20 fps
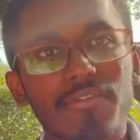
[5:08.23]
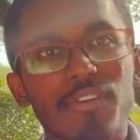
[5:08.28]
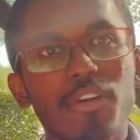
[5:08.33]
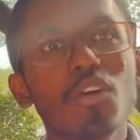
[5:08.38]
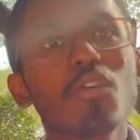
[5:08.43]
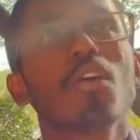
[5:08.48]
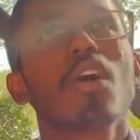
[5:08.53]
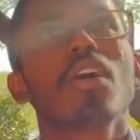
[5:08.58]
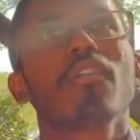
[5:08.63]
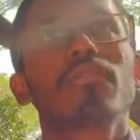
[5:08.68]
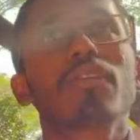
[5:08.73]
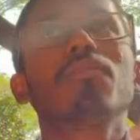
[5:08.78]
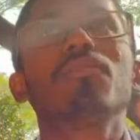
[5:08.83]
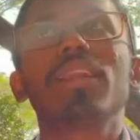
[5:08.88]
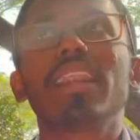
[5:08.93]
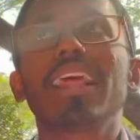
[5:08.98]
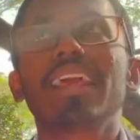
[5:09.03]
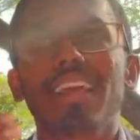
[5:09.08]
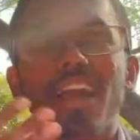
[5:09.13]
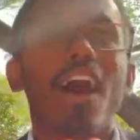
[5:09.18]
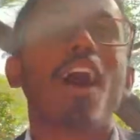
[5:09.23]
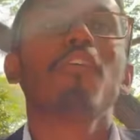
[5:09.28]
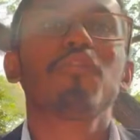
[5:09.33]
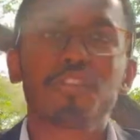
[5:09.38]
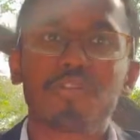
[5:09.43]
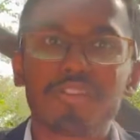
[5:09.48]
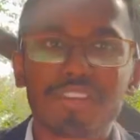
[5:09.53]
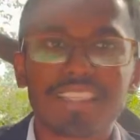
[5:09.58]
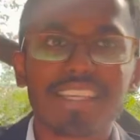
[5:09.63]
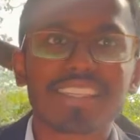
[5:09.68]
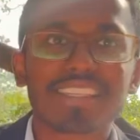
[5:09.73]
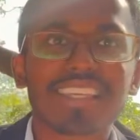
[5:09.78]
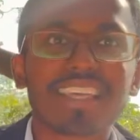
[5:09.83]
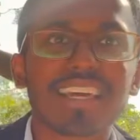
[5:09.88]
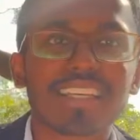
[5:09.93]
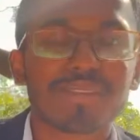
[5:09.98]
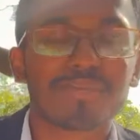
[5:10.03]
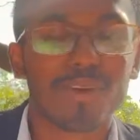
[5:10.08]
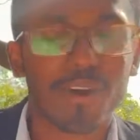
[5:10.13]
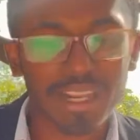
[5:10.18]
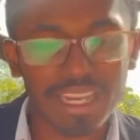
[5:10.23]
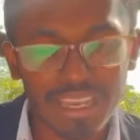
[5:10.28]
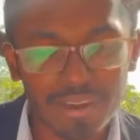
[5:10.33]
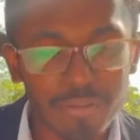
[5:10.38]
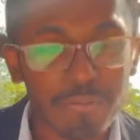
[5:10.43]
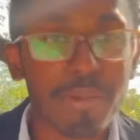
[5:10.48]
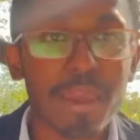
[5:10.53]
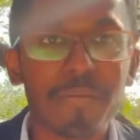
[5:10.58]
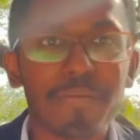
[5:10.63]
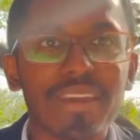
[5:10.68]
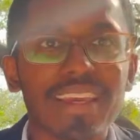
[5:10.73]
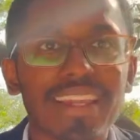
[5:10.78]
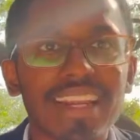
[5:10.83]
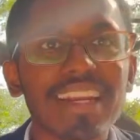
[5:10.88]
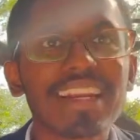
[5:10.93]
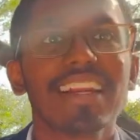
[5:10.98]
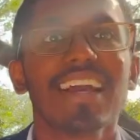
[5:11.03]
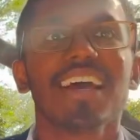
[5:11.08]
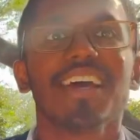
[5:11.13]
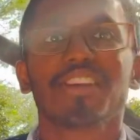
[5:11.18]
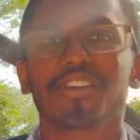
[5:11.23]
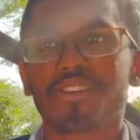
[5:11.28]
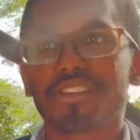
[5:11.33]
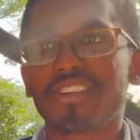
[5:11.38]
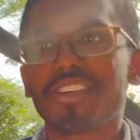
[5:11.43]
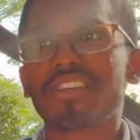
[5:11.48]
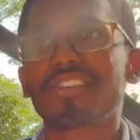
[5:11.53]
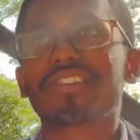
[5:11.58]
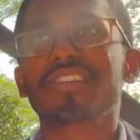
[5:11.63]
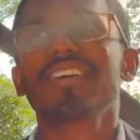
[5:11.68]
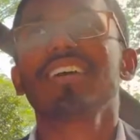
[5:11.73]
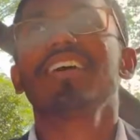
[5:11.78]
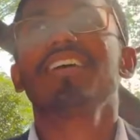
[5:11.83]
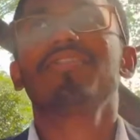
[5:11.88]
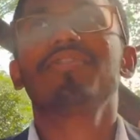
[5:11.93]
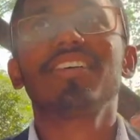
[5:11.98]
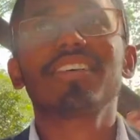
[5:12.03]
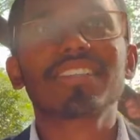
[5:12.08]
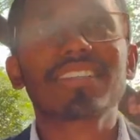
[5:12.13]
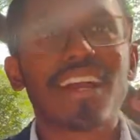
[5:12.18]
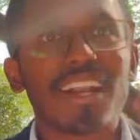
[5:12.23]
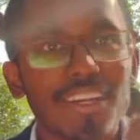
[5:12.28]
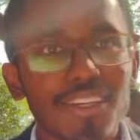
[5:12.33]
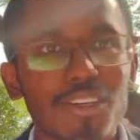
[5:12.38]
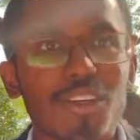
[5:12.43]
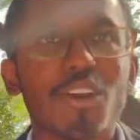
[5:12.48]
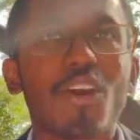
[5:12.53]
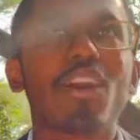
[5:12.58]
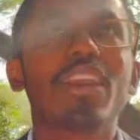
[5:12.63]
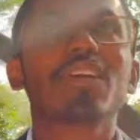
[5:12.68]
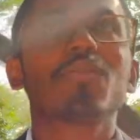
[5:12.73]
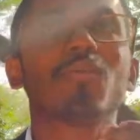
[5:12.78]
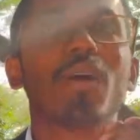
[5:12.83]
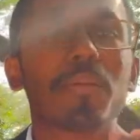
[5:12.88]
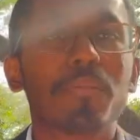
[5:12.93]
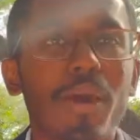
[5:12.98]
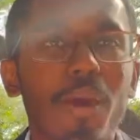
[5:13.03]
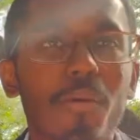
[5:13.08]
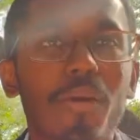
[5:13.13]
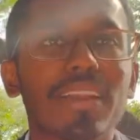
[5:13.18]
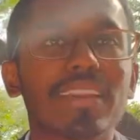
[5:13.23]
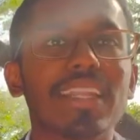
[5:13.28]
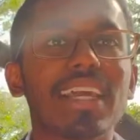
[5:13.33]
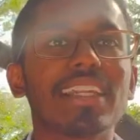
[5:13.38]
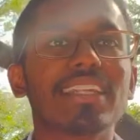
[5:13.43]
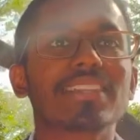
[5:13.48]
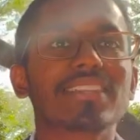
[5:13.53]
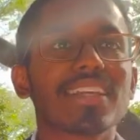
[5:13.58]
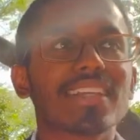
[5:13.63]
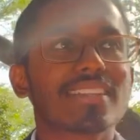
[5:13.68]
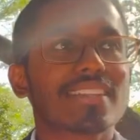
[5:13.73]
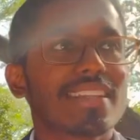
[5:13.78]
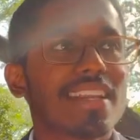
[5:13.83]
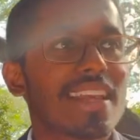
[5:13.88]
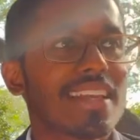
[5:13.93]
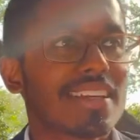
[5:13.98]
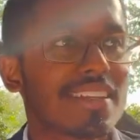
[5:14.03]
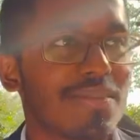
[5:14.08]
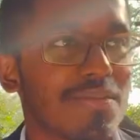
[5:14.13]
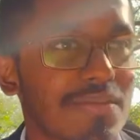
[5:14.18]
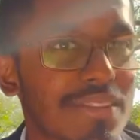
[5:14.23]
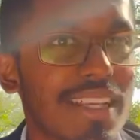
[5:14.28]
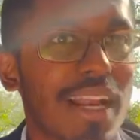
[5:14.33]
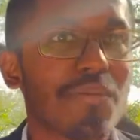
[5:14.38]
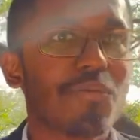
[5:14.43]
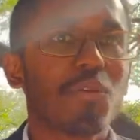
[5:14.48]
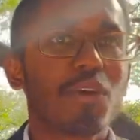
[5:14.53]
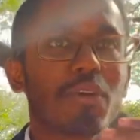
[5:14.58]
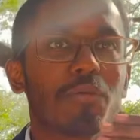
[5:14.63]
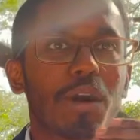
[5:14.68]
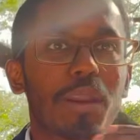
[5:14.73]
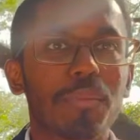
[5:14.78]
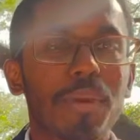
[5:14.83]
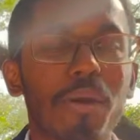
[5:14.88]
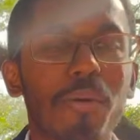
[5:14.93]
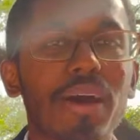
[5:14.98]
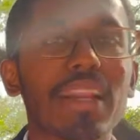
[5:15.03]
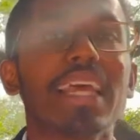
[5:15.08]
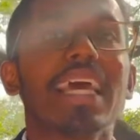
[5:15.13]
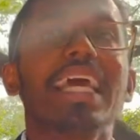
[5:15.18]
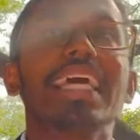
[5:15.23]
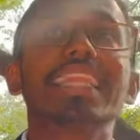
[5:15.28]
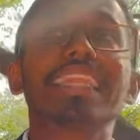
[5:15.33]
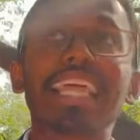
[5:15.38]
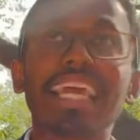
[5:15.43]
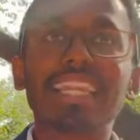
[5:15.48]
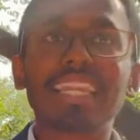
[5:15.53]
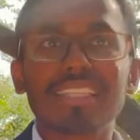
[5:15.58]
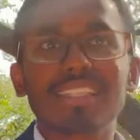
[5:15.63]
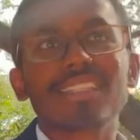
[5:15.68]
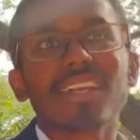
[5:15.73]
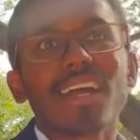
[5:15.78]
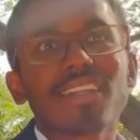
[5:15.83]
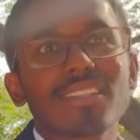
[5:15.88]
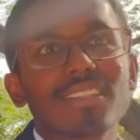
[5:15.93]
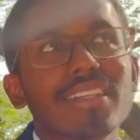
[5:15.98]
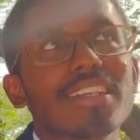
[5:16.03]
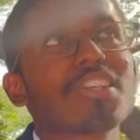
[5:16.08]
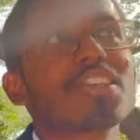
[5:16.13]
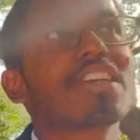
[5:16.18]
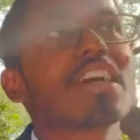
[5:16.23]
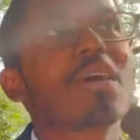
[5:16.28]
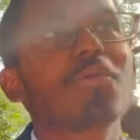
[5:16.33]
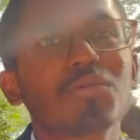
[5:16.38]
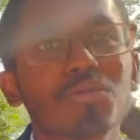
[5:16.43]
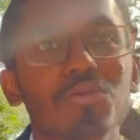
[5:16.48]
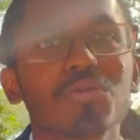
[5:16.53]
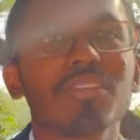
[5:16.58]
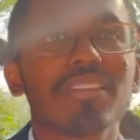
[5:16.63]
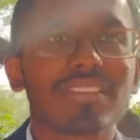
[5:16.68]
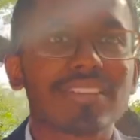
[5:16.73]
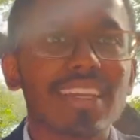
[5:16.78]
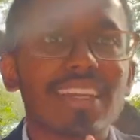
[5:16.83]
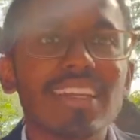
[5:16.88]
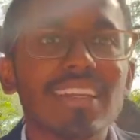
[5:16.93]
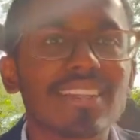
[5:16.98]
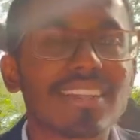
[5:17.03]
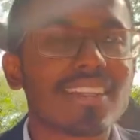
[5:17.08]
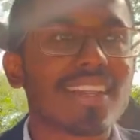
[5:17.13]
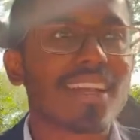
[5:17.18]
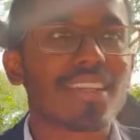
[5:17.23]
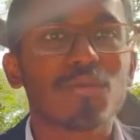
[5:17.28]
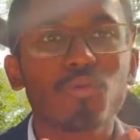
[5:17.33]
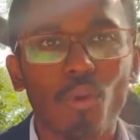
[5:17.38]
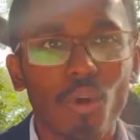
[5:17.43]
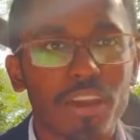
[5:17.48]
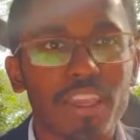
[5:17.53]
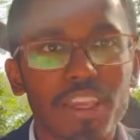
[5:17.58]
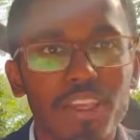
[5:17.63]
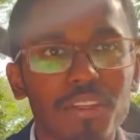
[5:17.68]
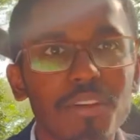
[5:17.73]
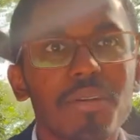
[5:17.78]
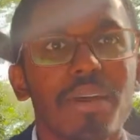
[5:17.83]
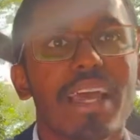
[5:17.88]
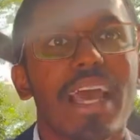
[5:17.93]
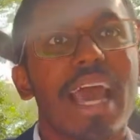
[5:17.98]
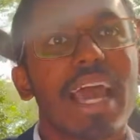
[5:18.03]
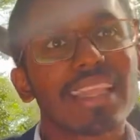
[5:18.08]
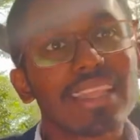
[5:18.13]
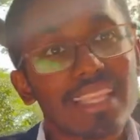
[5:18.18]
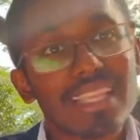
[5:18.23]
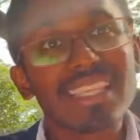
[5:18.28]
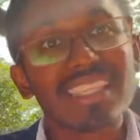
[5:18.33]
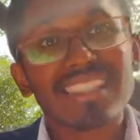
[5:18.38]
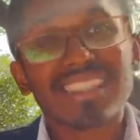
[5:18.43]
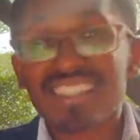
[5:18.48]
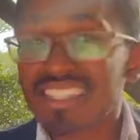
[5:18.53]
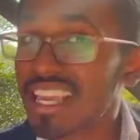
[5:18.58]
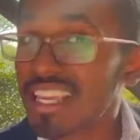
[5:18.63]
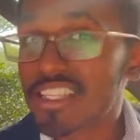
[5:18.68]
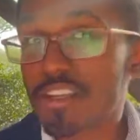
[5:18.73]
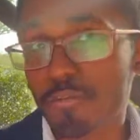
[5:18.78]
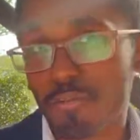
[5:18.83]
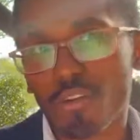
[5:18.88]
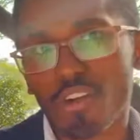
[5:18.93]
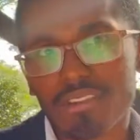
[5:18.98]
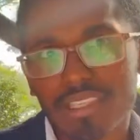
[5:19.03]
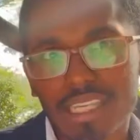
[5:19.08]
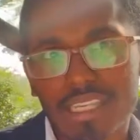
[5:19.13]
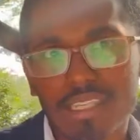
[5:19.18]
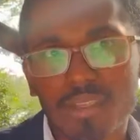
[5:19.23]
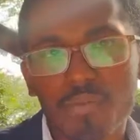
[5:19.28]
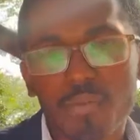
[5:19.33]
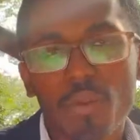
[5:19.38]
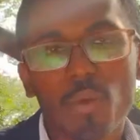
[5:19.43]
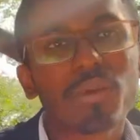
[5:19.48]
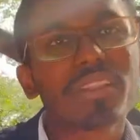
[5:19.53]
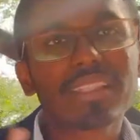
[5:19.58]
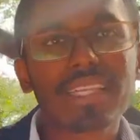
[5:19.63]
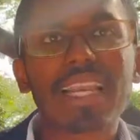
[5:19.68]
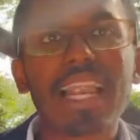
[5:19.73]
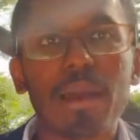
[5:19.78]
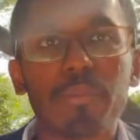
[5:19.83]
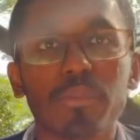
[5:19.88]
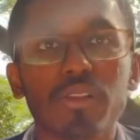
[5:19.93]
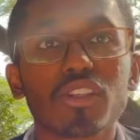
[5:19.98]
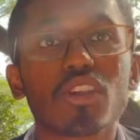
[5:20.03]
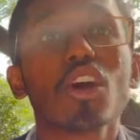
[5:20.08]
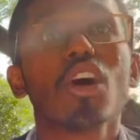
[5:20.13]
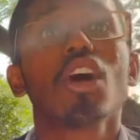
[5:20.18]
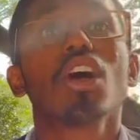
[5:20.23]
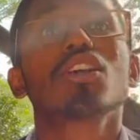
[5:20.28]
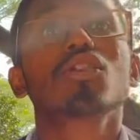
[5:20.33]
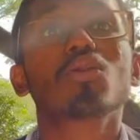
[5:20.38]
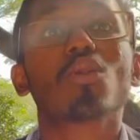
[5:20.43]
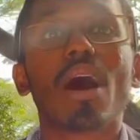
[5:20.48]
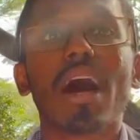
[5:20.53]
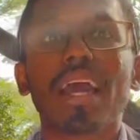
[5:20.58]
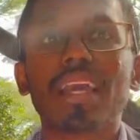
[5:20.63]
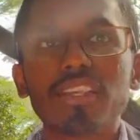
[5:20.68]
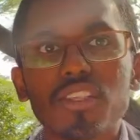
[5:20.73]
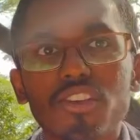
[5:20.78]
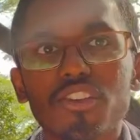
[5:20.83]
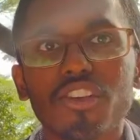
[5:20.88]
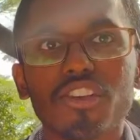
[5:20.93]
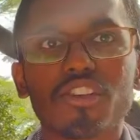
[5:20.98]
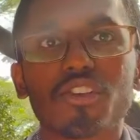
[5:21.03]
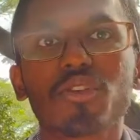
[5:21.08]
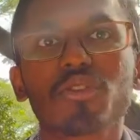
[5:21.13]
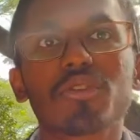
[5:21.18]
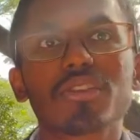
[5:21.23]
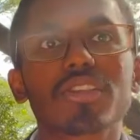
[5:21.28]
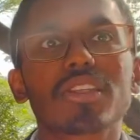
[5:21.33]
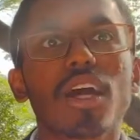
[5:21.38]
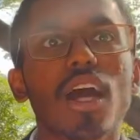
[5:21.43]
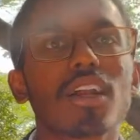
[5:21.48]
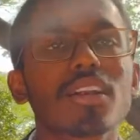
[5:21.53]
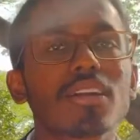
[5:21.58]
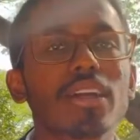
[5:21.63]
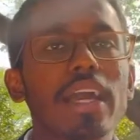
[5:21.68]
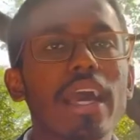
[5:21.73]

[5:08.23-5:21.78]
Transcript: you know, from like how if you just see a small baby, right? So you just first start crawling one by one, and it starts like start moving one by one, then it starts reaching out, then it starts walking, you know. And this is stage of process which still happens. So I suggest you to start